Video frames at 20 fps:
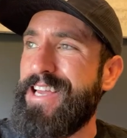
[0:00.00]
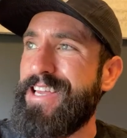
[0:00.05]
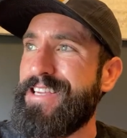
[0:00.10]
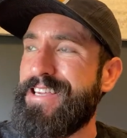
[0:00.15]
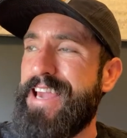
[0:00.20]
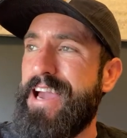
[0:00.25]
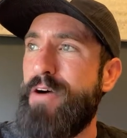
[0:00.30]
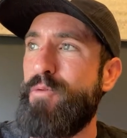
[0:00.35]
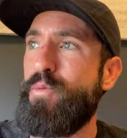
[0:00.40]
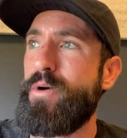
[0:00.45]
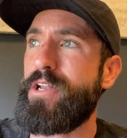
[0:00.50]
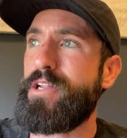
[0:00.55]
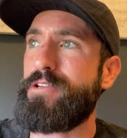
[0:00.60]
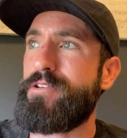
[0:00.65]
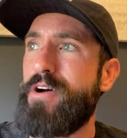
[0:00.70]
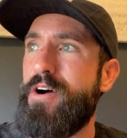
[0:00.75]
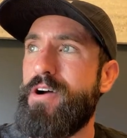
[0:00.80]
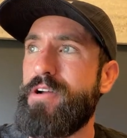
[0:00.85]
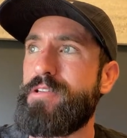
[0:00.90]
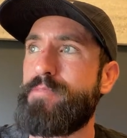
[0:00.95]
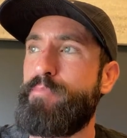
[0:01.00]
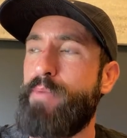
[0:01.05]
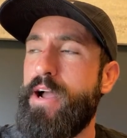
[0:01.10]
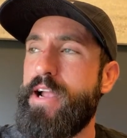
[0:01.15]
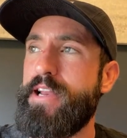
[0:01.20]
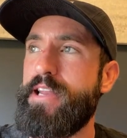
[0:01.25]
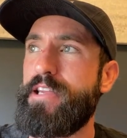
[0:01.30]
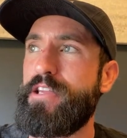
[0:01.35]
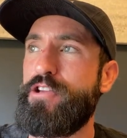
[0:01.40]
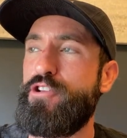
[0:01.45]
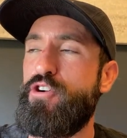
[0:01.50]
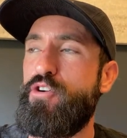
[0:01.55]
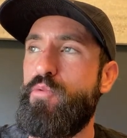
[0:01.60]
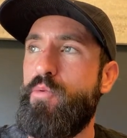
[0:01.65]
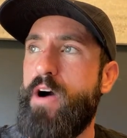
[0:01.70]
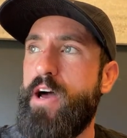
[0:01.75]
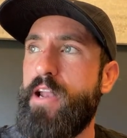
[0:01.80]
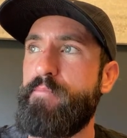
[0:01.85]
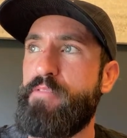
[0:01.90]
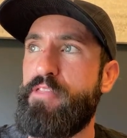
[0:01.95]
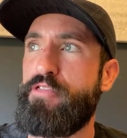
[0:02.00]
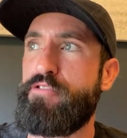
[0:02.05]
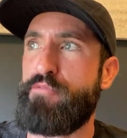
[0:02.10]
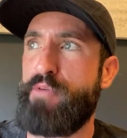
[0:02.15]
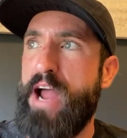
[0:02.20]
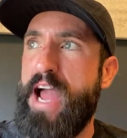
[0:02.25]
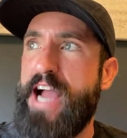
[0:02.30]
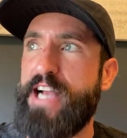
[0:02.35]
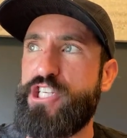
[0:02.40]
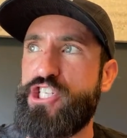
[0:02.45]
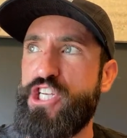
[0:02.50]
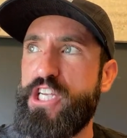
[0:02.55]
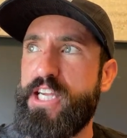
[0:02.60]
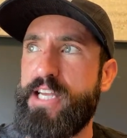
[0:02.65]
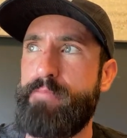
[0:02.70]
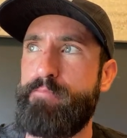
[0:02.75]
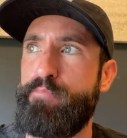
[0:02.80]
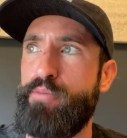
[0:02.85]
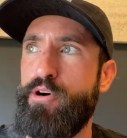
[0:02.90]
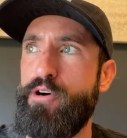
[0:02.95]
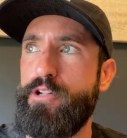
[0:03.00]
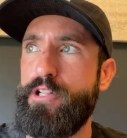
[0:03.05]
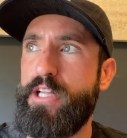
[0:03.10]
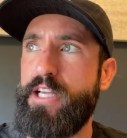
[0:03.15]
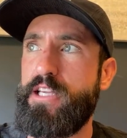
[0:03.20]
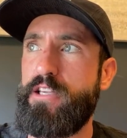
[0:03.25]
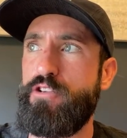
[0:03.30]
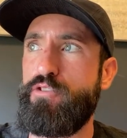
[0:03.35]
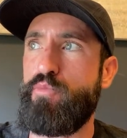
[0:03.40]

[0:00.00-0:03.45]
Yeah, when a dog's biting, you don't want them thrashing and pulling.